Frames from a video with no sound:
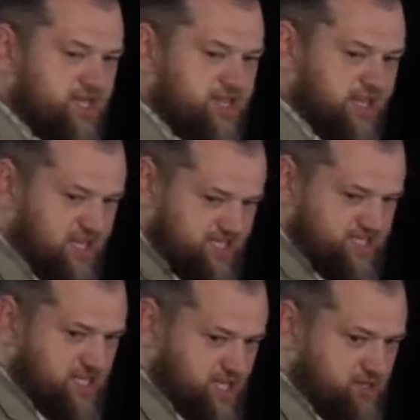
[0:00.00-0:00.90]
they
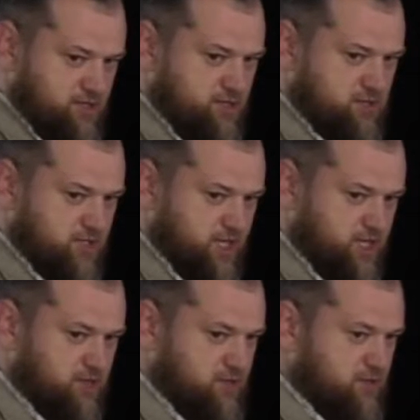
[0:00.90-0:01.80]
say,
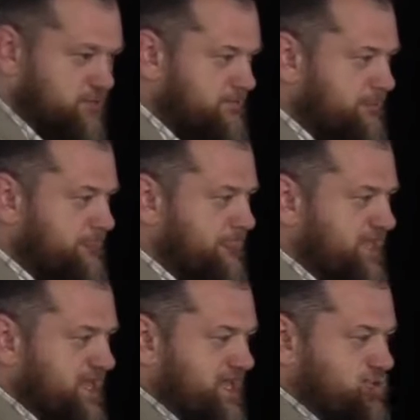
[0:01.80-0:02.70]
okay,
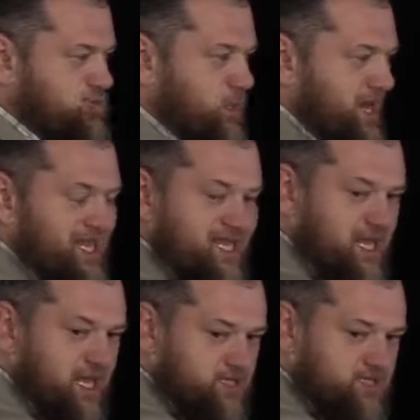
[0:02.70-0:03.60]
in 20
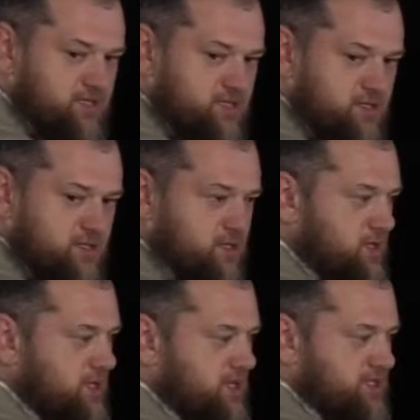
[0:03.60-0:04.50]
years,
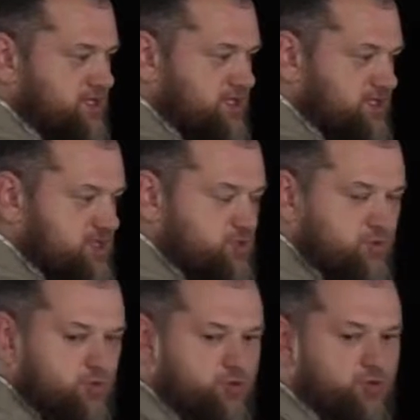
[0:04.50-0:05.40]
this is
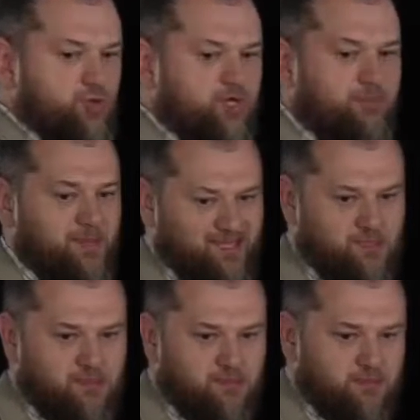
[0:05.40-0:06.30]
what you're gonna
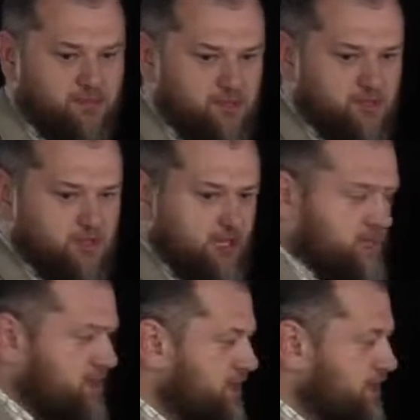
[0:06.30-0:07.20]
make.
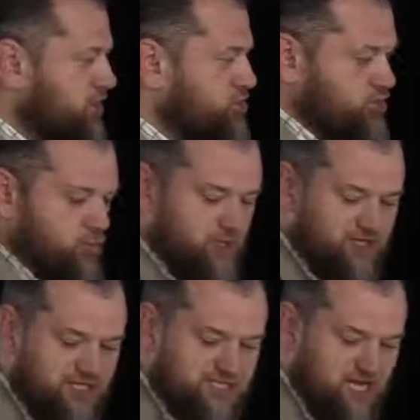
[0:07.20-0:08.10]
Okay, so
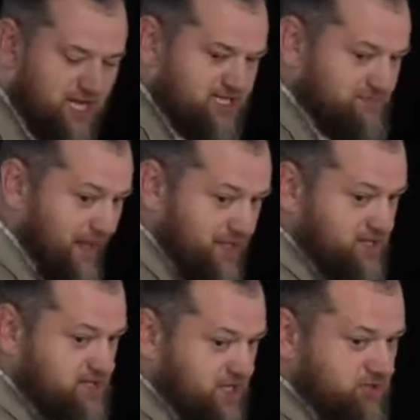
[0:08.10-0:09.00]
what these guys,
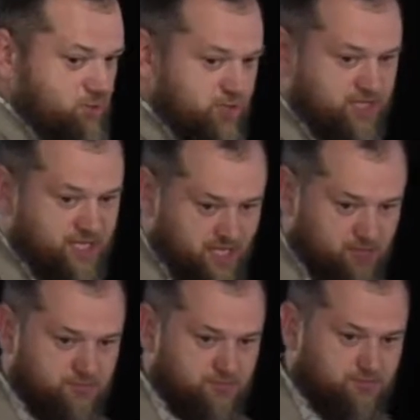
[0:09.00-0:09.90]
bankers, are doing
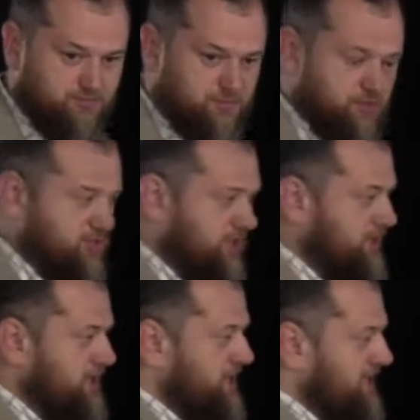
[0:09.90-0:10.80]
now,
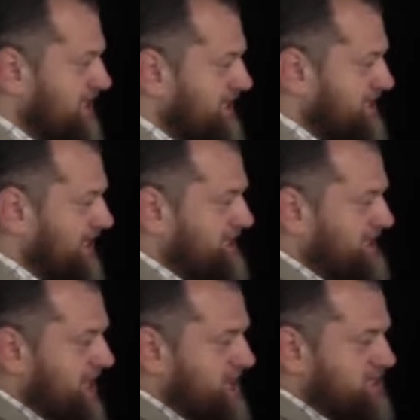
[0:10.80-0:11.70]
okay, they
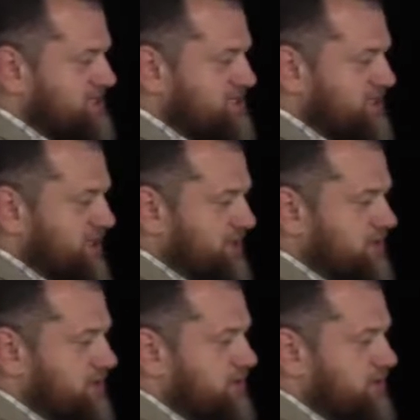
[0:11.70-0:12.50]
take this thing,